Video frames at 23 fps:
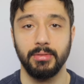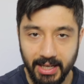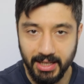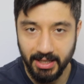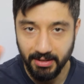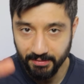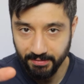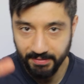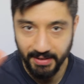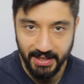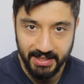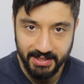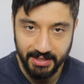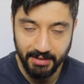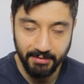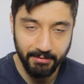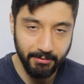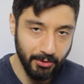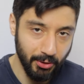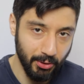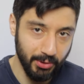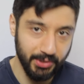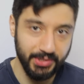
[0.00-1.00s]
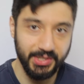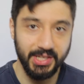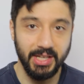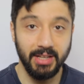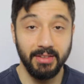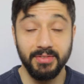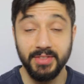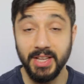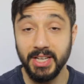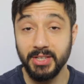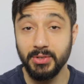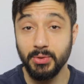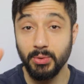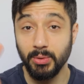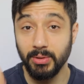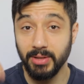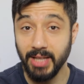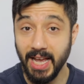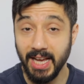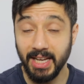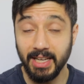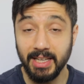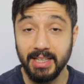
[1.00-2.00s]
and confessing for yourself that you
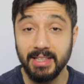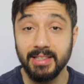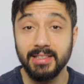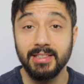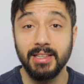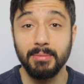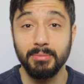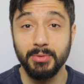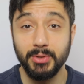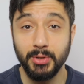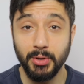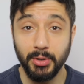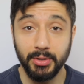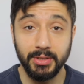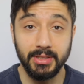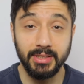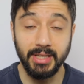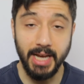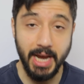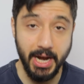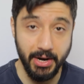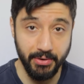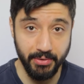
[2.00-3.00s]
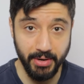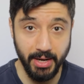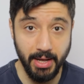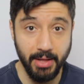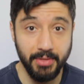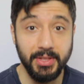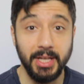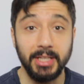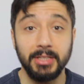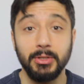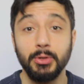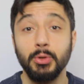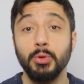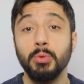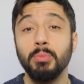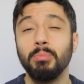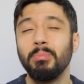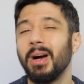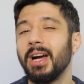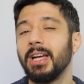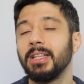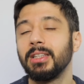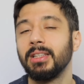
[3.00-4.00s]
lack in some certain area that you
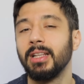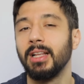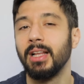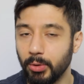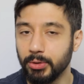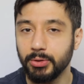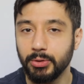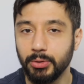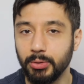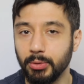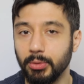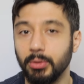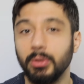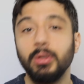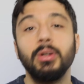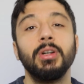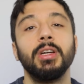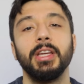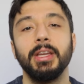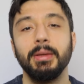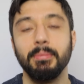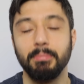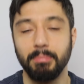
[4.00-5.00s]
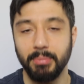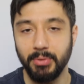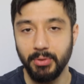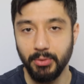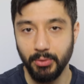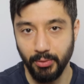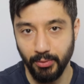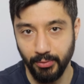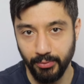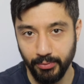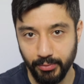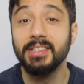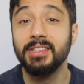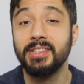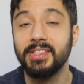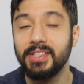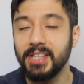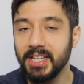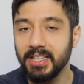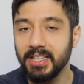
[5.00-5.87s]
might want to improve is